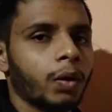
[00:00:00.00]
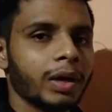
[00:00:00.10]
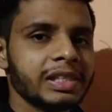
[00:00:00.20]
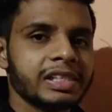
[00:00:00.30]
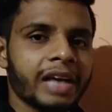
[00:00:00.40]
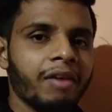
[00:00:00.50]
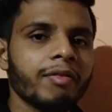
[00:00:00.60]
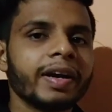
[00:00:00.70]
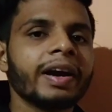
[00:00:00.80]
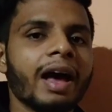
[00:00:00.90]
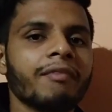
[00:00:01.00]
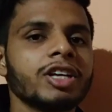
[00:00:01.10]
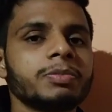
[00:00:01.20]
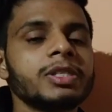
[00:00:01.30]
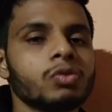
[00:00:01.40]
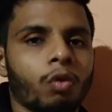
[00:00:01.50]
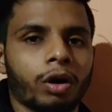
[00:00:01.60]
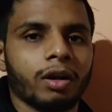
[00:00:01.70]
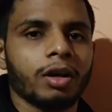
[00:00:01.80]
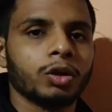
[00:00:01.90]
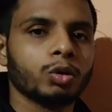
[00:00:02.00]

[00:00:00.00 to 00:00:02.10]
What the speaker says: Now guys, time weighted average means what?